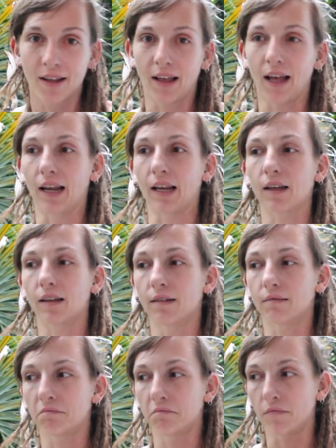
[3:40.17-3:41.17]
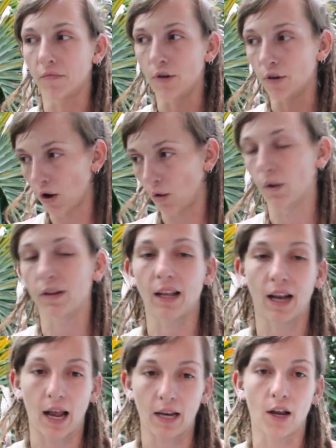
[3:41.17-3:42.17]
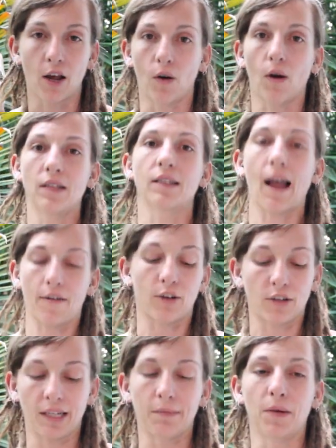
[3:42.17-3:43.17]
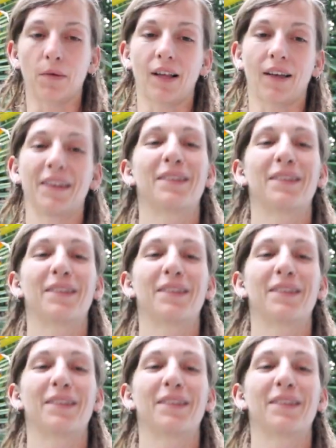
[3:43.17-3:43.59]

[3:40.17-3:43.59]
Like no one that I know has ever seen me without